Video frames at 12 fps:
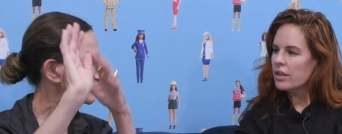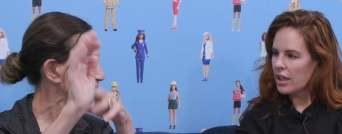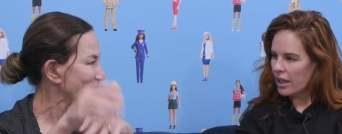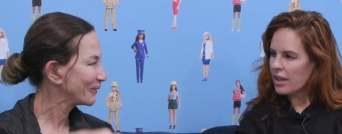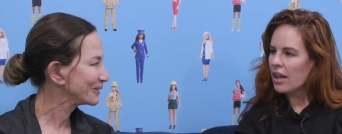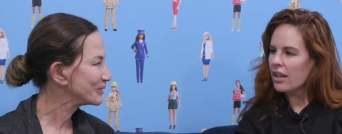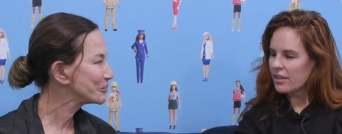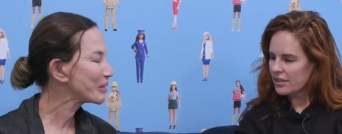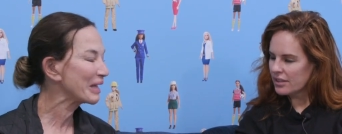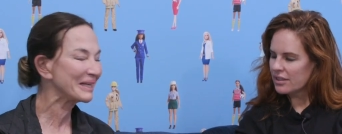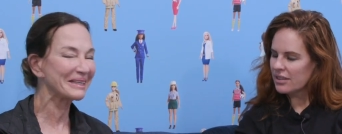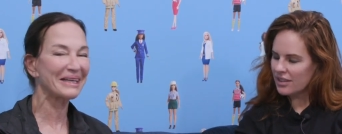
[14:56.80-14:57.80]
Speaker 1: You know, yeah, yeah. You
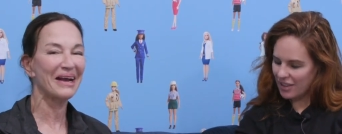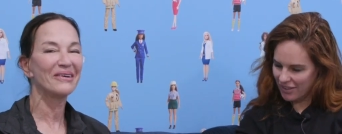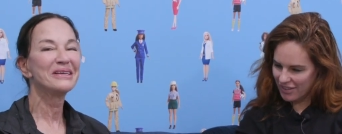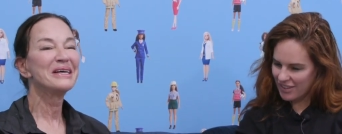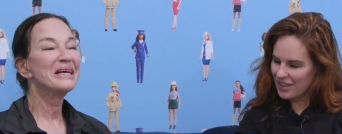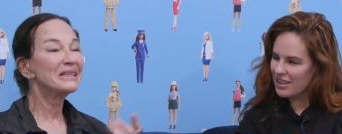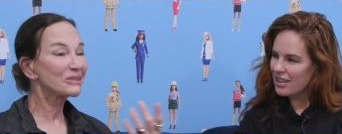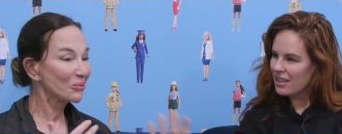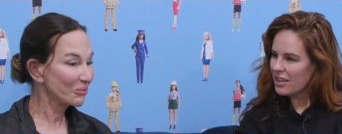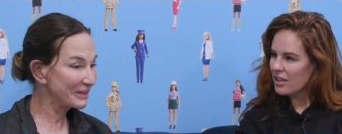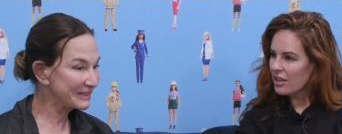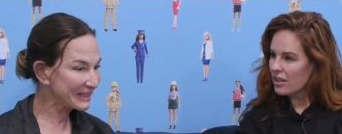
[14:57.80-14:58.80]
make it now. Yeah. So
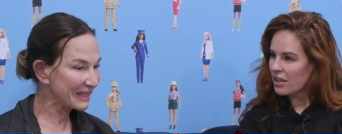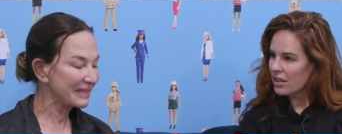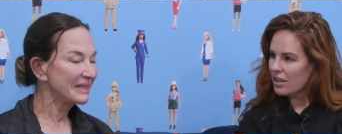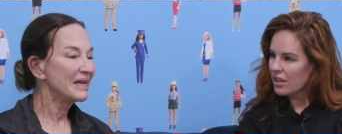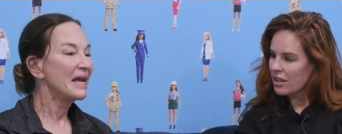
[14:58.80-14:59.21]
we did.